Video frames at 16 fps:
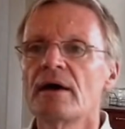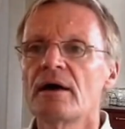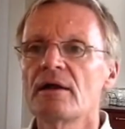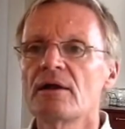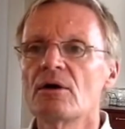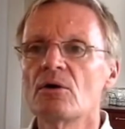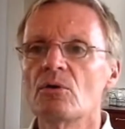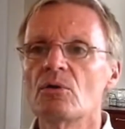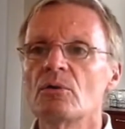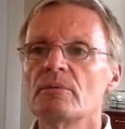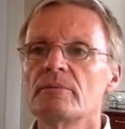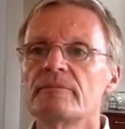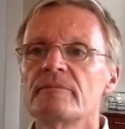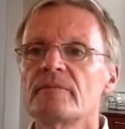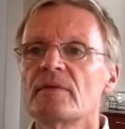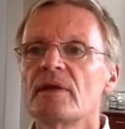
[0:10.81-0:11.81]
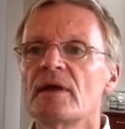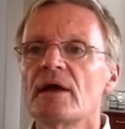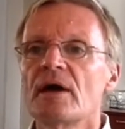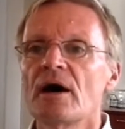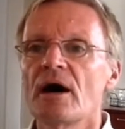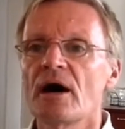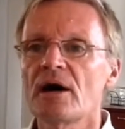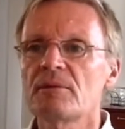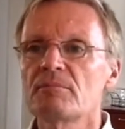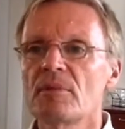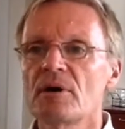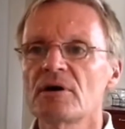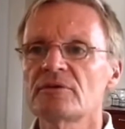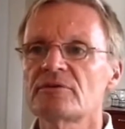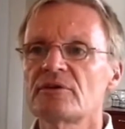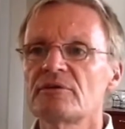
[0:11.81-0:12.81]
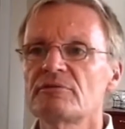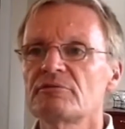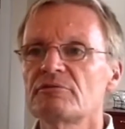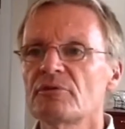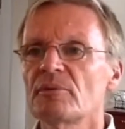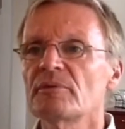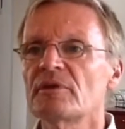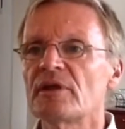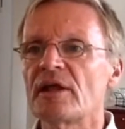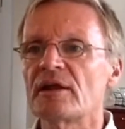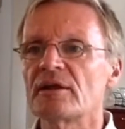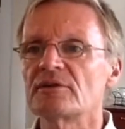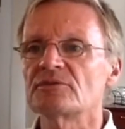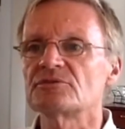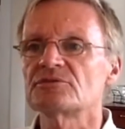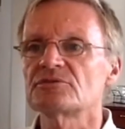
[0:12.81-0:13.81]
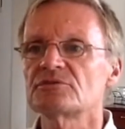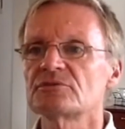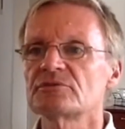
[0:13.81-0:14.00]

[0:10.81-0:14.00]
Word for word: Hello, I'm Martin from the Netherlands.